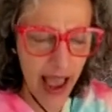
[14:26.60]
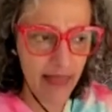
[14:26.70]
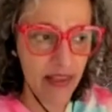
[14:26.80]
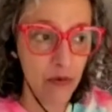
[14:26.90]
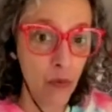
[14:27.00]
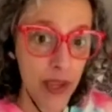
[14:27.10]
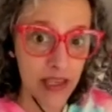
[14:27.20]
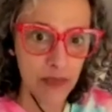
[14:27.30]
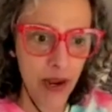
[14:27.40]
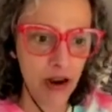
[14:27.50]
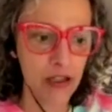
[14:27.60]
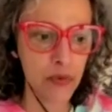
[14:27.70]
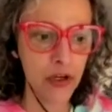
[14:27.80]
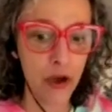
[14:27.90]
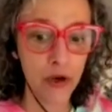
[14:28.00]
And then we as
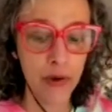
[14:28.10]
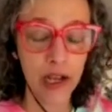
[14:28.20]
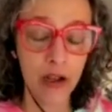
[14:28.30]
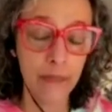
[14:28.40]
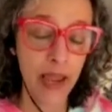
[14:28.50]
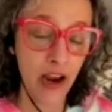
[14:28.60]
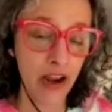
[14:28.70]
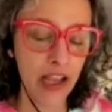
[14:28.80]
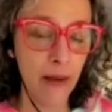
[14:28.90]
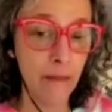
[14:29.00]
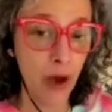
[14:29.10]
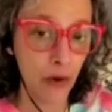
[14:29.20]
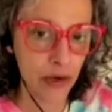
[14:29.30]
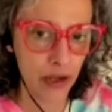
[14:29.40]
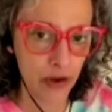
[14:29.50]
parents would go to a parent
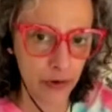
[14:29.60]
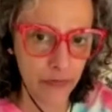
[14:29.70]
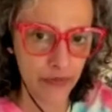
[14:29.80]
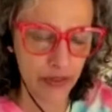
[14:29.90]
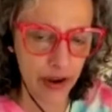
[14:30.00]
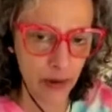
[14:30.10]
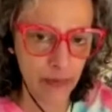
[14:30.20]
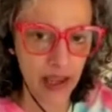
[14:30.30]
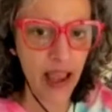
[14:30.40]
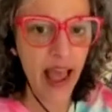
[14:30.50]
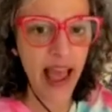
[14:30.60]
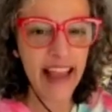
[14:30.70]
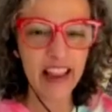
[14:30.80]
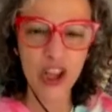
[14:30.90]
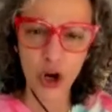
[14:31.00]
component group for therapy
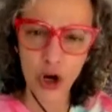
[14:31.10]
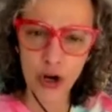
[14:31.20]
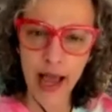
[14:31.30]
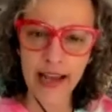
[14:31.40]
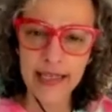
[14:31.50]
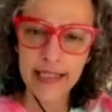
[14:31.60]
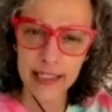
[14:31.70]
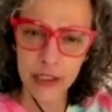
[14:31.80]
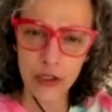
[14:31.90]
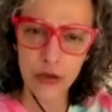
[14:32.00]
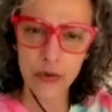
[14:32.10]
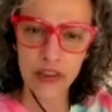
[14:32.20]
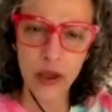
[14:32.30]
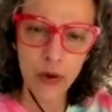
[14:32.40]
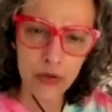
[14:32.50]
and learn how to deal
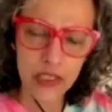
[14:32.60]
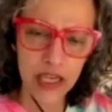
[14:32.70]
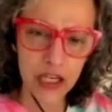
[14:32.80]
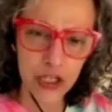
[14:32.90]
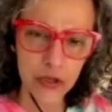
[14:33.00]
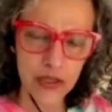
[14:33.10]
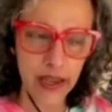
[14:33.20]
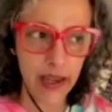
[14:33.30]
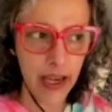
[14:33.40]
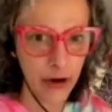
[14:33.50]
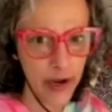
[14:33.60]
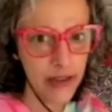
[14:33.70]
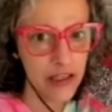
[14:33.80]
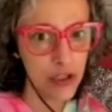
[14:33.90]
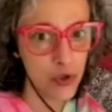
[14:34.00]
with those issues, like
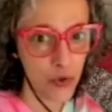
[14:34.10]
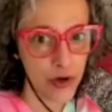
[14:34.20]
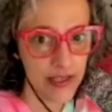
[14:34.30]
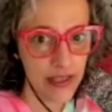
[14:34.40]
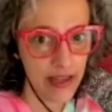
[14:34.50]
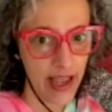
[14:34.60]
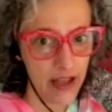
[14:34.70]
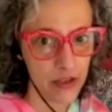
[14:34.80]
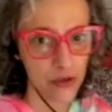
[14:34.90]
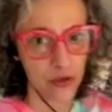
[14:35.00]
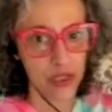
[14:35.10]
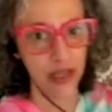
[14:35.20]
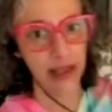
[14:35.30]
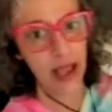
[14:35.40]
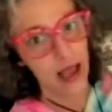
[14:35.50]
hearing the stories that the counselors are
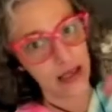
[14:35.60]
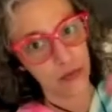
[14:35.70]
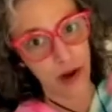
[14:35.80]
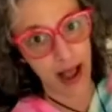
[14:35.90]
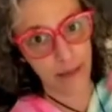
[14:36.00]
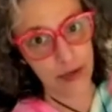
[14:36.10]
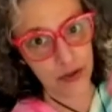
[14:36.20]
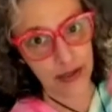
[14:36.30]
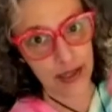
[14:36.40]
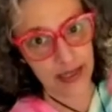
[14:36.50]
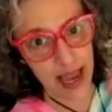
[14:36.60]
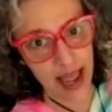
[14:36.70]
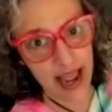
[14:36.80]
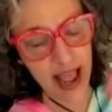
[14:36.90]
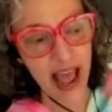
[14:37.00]
telling us what happened during the
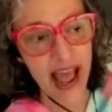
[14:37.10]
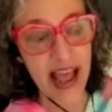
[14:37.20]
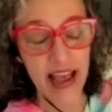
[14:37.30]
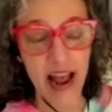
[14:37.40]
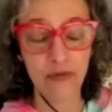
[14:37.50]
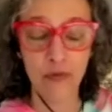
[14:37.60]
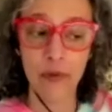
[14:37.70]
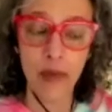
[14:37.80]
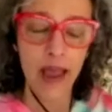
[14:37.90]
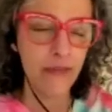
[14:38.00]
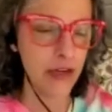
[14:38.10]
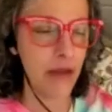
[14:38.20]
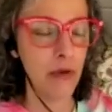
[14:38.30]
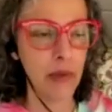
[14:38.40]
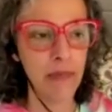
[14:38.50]
day. And after, every
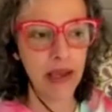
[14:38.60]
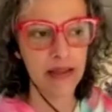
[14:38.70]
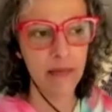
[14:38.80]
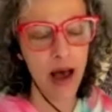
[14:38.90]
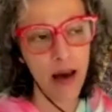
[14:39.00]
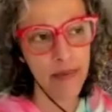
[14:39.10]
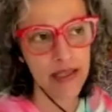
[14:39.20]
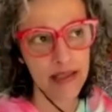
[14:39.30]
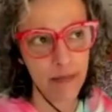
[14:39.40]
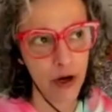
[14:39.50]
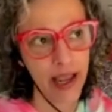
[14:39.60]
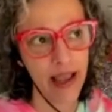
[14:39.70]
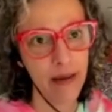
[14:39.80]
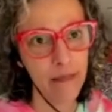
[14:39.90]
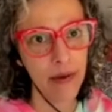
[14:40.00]
day when we pick them up at summer
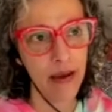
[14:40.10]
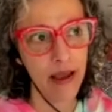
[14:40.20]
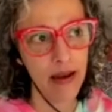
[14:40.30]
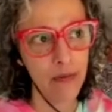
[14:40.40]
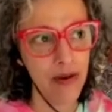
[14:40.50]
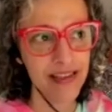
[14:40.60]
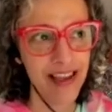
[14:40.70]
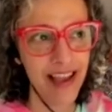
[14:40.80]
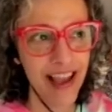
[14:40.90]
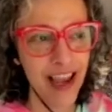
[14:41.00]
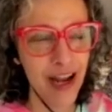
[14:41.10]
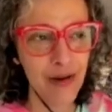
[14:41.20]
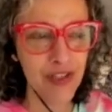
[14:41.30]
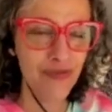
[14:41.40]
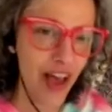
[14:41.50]
camp, and it wasn't, you know,
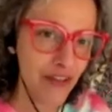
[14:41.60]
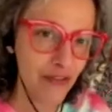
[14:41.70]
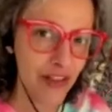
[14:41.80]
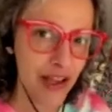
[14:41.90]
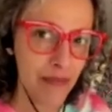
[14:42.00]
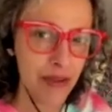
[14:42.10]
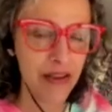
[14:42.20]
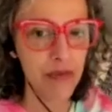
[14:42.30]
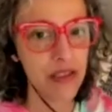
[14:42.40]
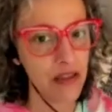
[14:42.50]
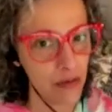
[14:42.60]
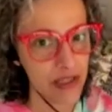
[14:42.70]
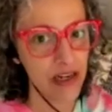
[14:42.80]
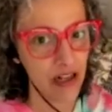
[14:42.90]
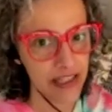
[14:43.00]
it was fun for them, but it was there
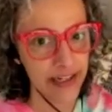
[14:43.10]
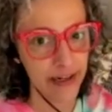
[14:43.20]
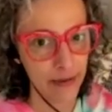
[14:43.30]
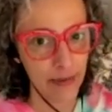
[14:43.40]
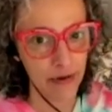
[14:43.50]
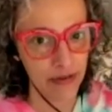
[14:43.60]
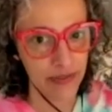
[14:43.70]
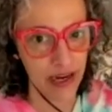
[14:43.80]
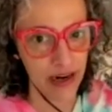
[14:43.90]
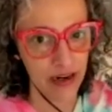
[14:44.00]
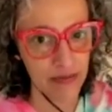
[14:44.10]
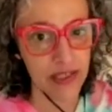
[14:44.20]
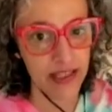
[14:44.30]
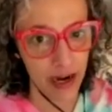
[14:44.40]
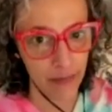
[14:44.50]
was an ulterior motive there. It
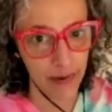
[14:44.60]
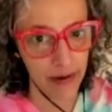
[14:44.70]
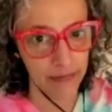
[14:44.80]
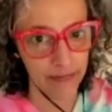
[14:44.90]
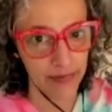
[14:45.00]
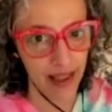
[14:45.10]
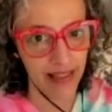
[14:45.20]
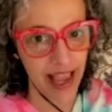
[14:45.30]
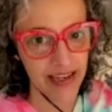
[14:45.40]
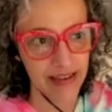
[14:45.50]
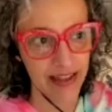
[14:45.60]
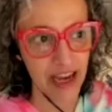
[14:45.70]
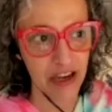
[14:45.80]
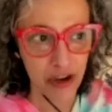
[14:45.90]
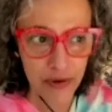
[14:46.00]
was therapy, and they
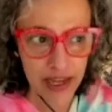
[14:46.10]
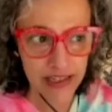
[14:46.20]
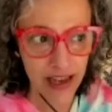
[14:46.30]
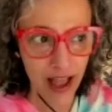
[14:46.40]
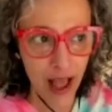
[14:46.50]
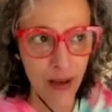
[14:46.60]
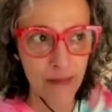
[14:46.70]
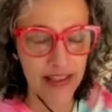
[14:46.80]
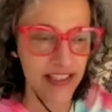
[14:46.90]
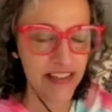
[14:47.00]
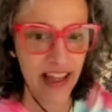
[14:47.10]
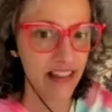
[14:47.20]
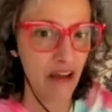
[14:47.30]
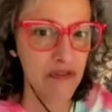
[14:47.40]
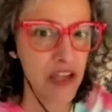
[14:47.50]
they knew it, but still they
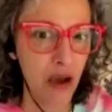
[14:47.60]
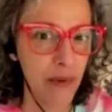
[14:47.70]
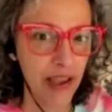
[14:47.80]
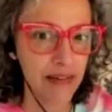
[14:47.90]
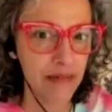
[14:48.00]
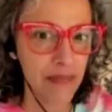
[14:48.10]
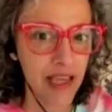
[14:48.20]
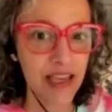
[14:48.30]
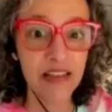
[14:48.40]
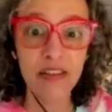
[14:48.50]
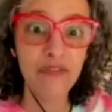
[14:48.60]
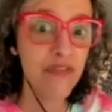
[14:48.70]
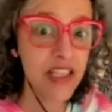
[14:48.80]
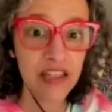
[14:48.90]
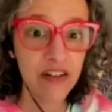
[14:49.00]
loved going because of the
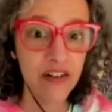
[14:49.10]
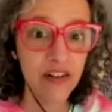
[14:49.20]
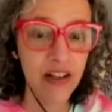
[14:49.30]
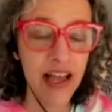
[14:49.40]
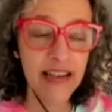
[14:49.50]
physical.